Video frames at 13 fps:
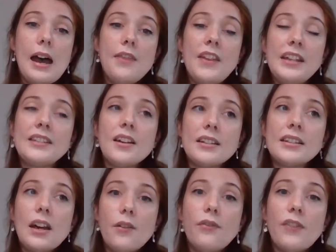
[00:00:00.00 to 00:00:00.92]
These are
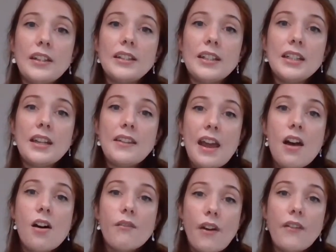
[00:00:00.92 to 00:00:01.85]
self-funded and they
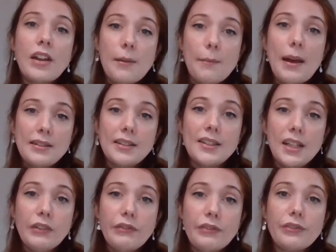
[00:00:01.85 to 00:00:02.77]
are very
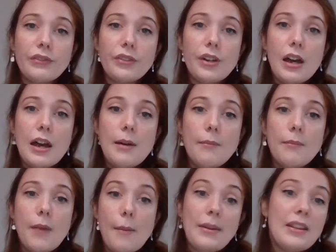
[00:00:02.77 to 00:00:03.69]
competitive.
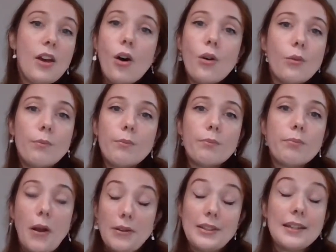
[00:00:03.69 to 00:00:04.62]
The whole
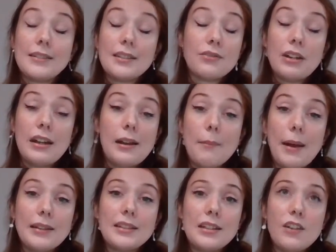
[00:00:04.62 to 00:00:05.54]
process is really
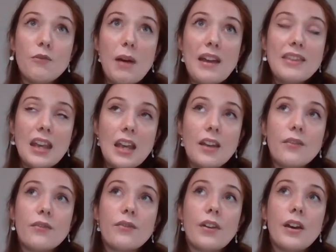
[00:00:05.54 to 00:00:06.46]
competitive, but I think
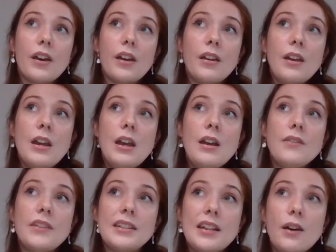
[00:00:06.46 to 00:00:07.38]
for
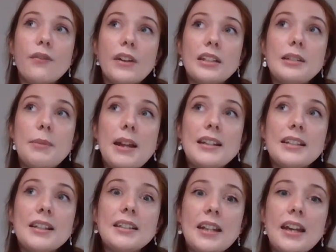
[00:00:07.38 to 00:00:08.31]
the self-funded
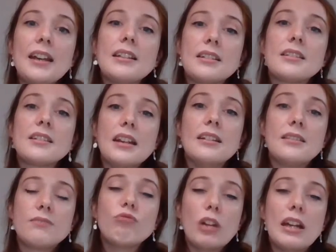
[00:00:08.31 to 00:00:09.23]
places it's
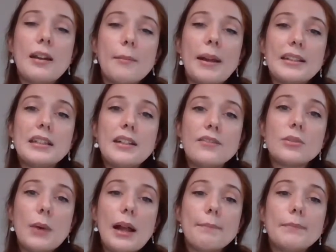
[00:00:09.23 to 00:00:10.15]
really competitive as
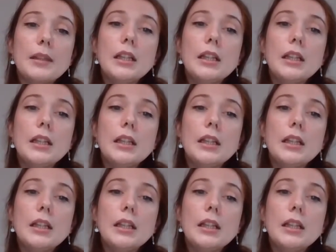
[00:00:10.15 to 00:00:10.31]
well.